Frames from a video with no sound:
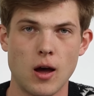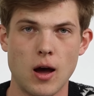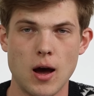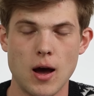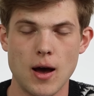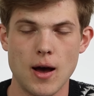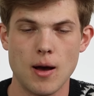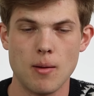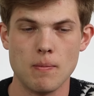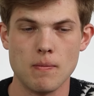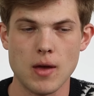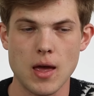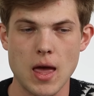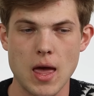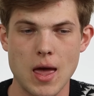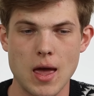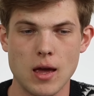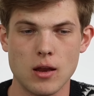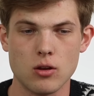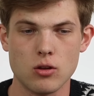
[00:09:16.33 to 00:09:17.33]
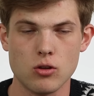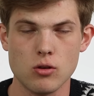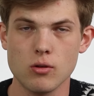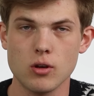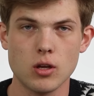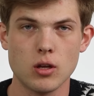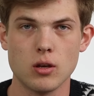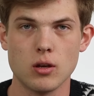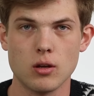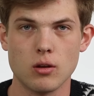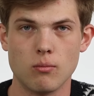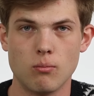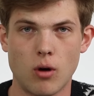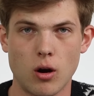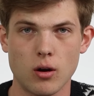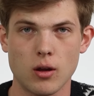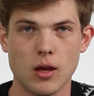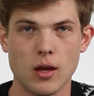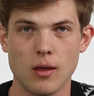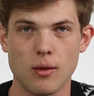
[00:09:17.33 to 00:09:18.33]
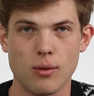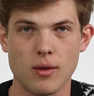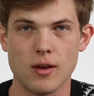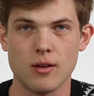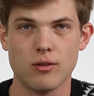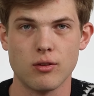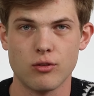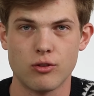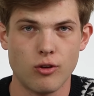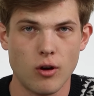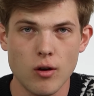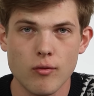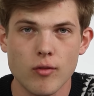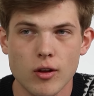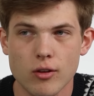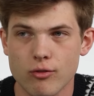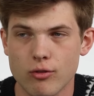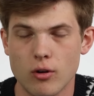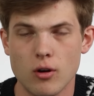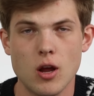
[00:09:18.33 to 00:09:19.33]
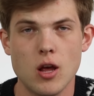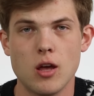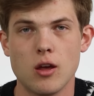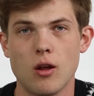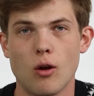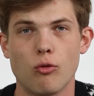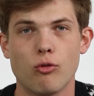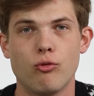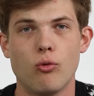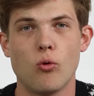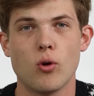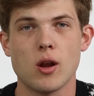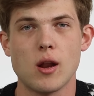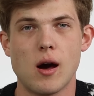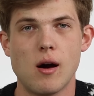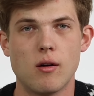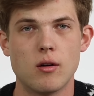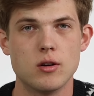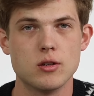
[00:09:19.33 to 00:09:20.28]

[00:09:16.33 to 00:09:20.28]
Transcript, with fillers: Um, and you can market this service for, you know, $40,